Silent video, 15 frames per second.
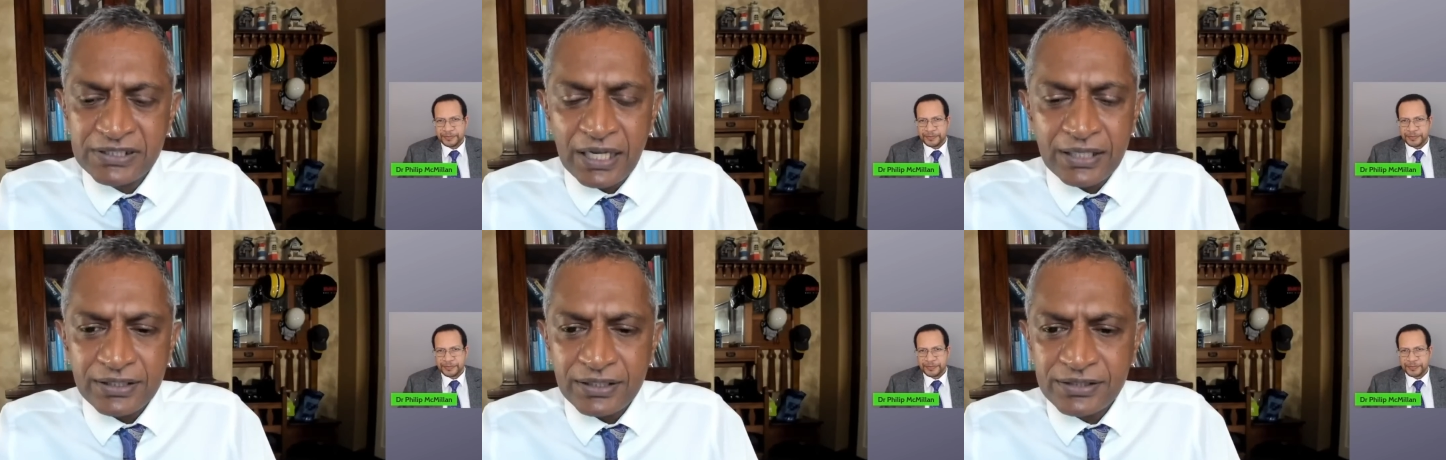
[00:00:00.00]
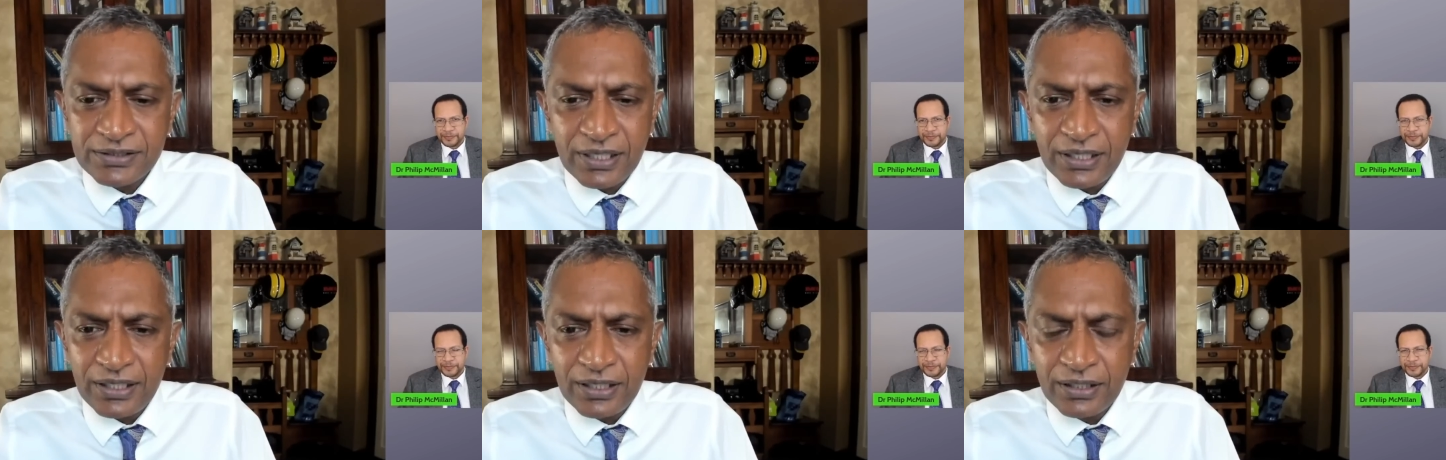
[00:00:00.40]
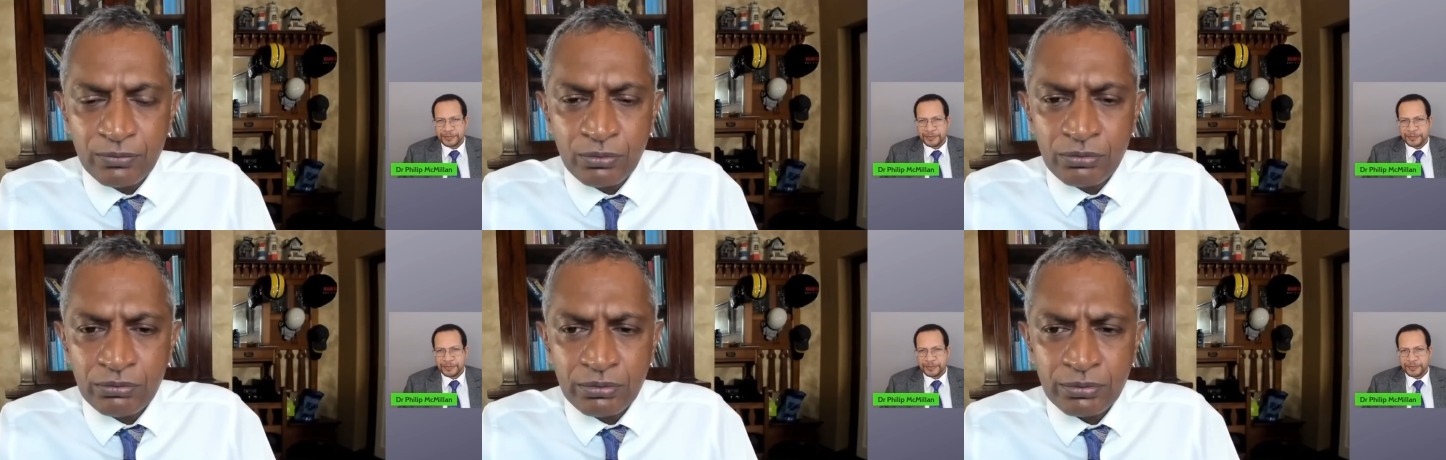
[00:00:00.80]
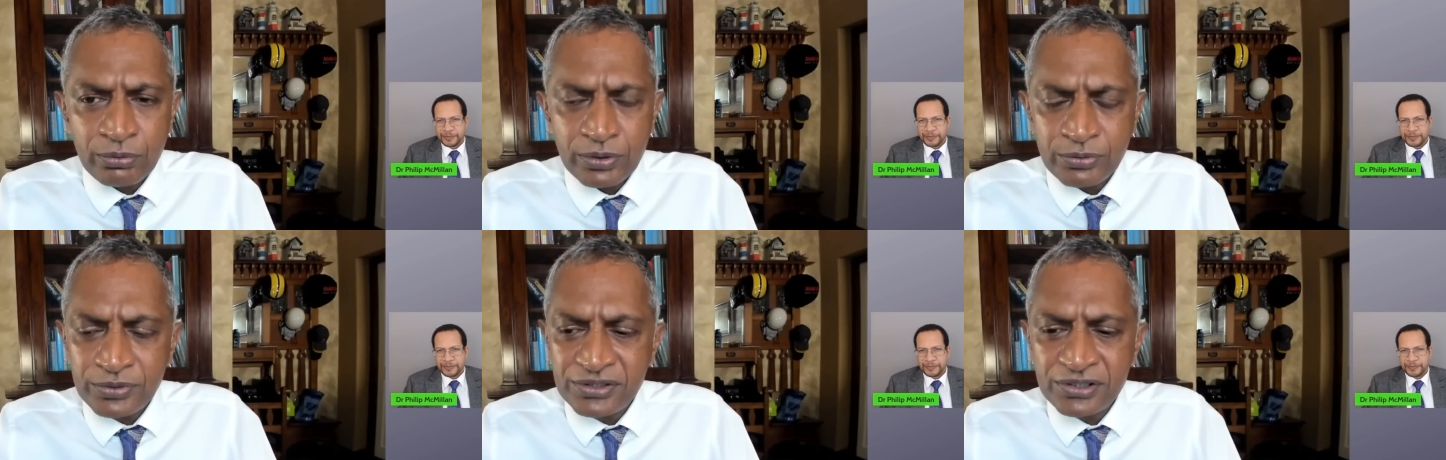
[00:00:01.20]

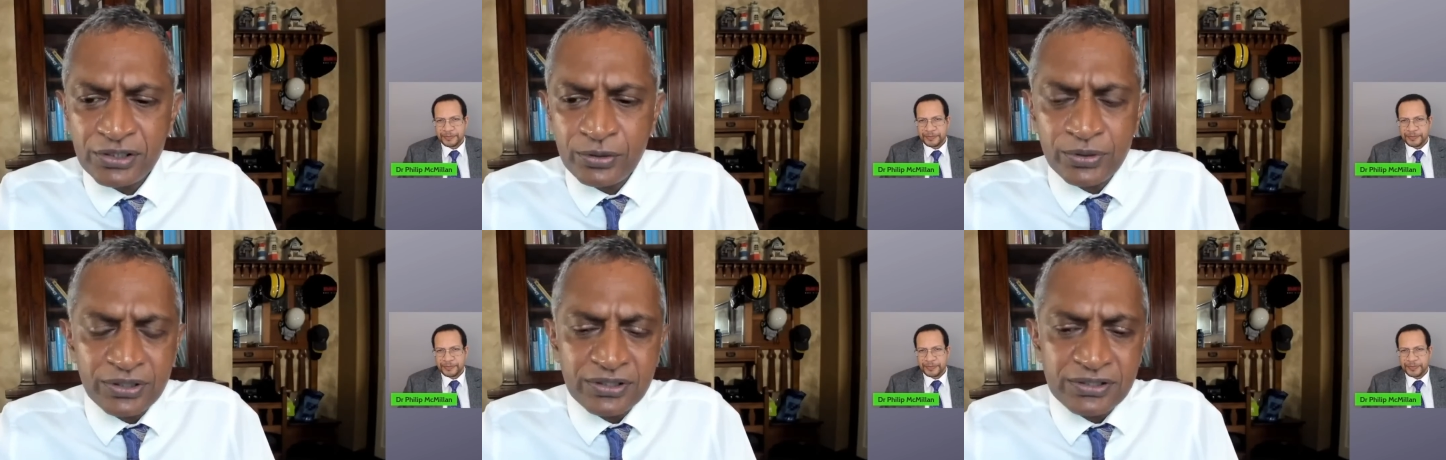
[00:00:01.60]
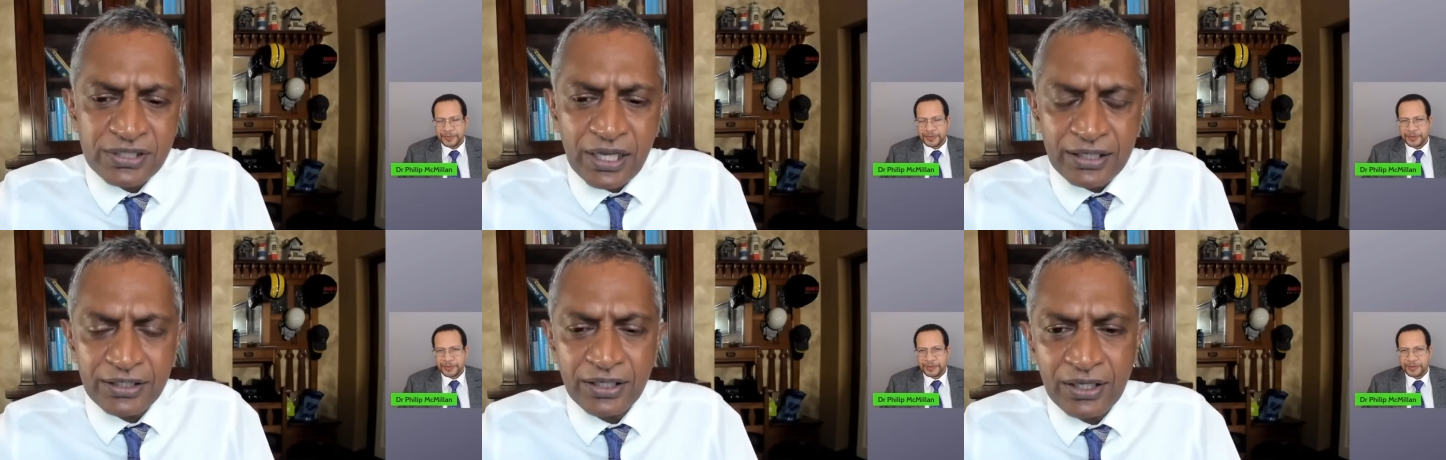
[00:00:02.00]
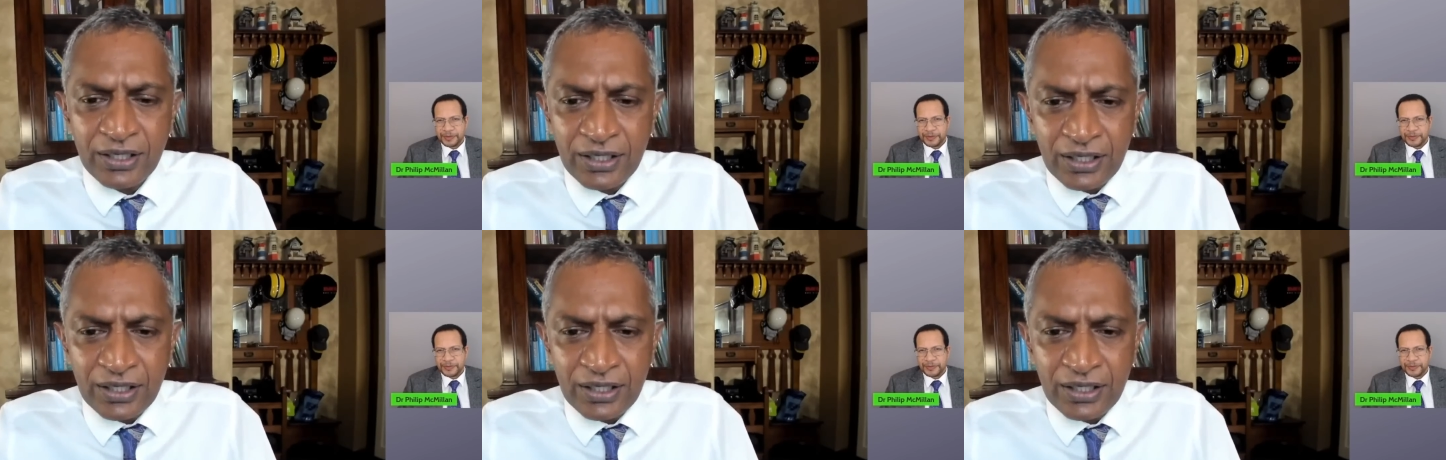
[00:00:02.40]
Speaker 1: What we're sitting with is like